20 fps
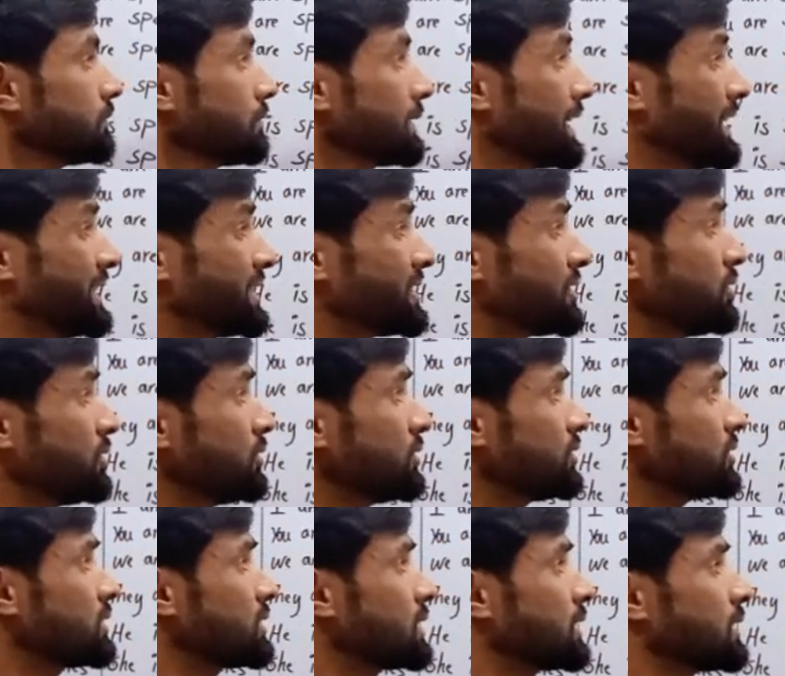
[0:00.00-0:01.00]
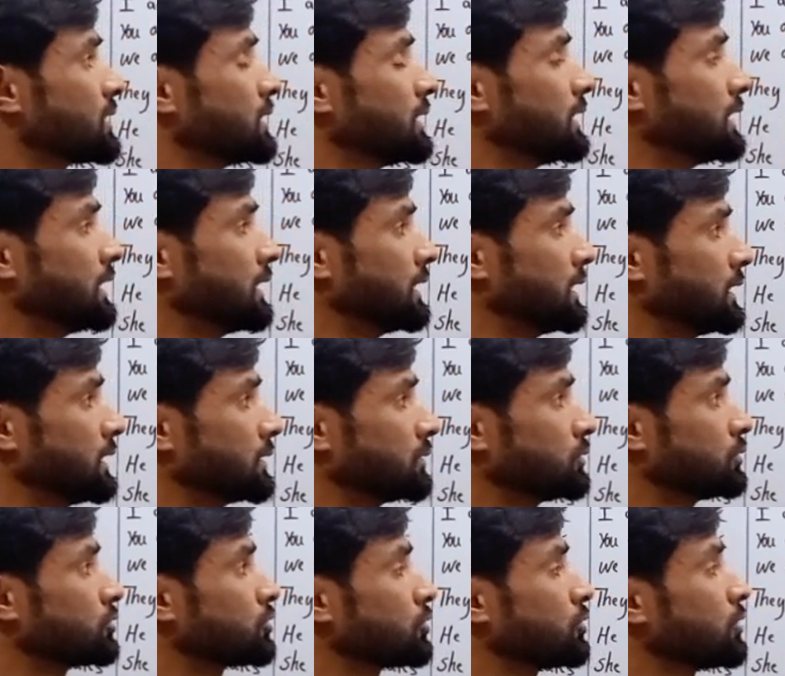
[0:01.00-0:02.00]
is used to
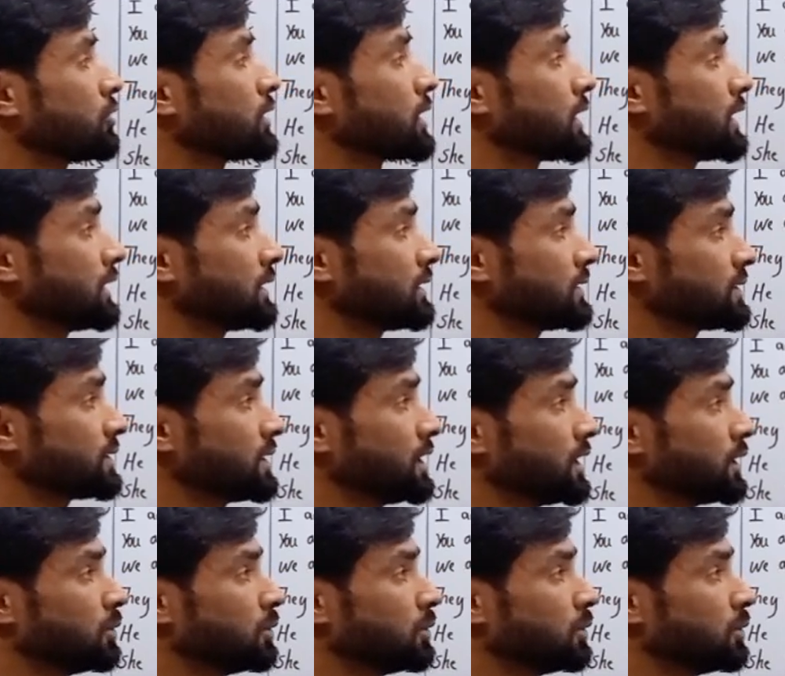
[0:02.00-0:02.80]
show things